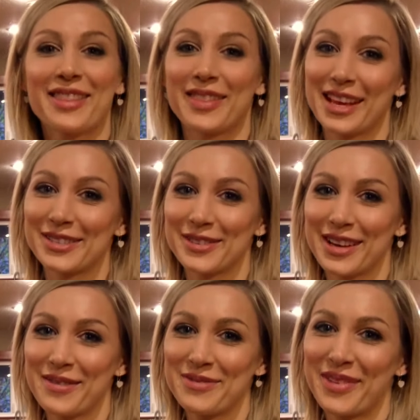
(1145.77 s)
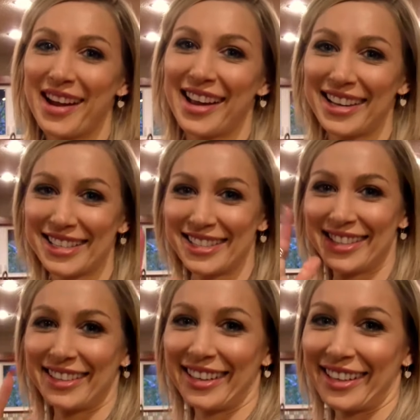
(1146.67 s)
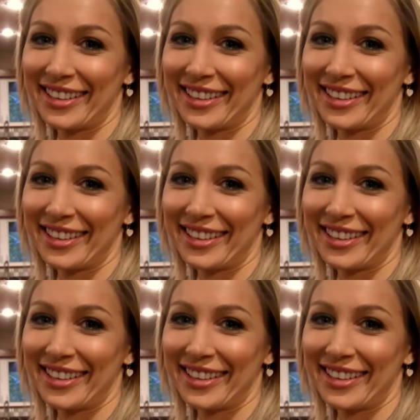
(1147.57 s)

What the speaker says: Thanks for coming by. See you later,